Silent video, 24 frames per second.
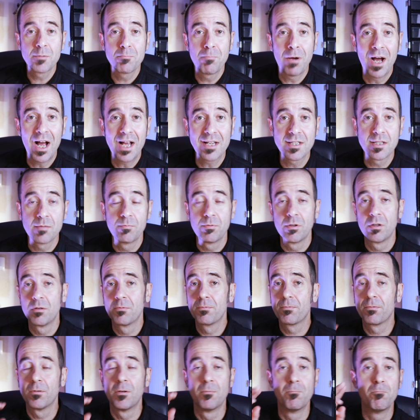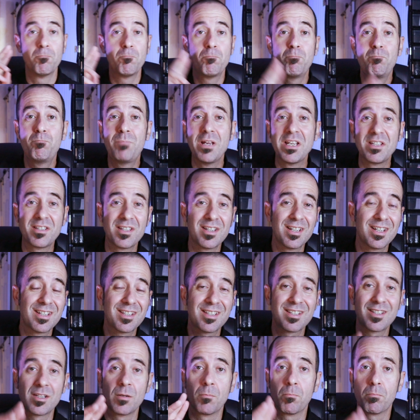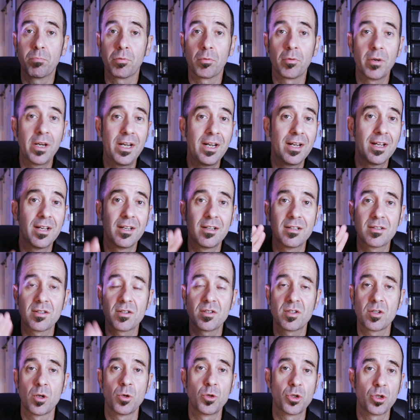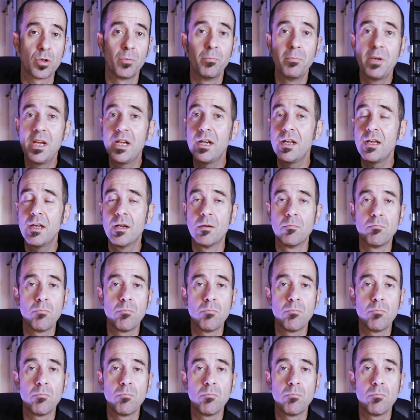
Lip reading: as possible, from business to breeding to social media,